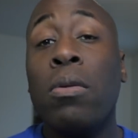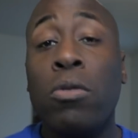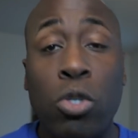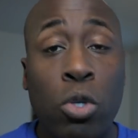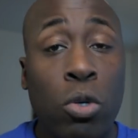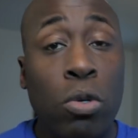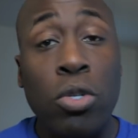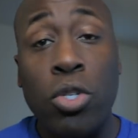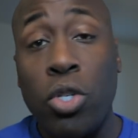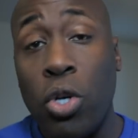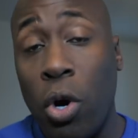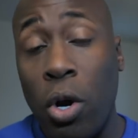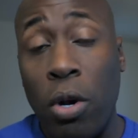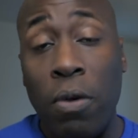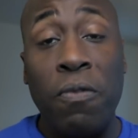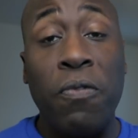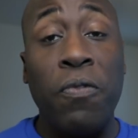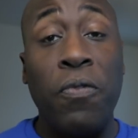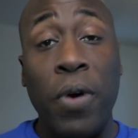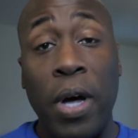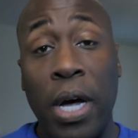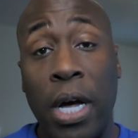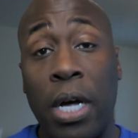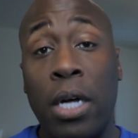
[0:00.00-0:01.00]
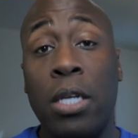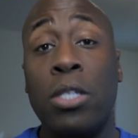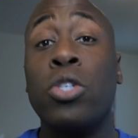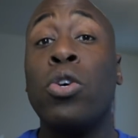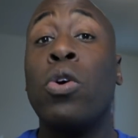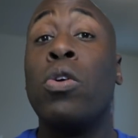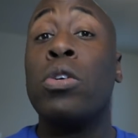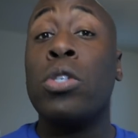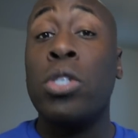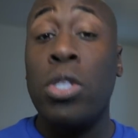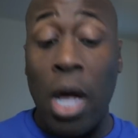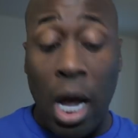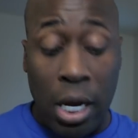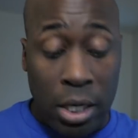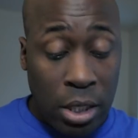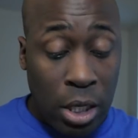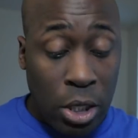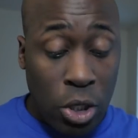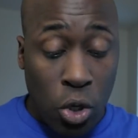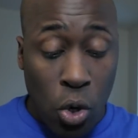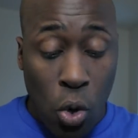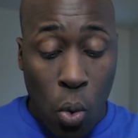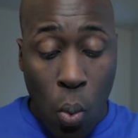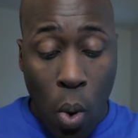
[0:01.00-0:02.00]
to certain funds or stocks
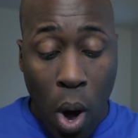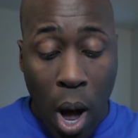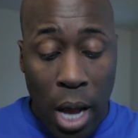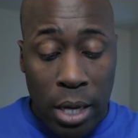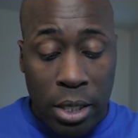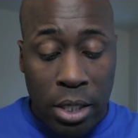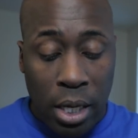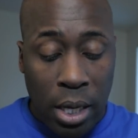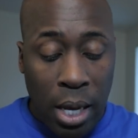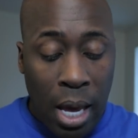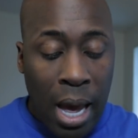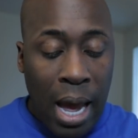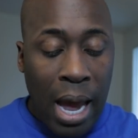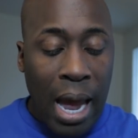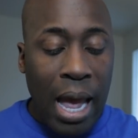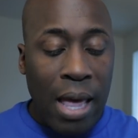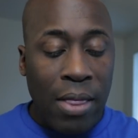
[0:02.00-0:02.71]
that you're watching.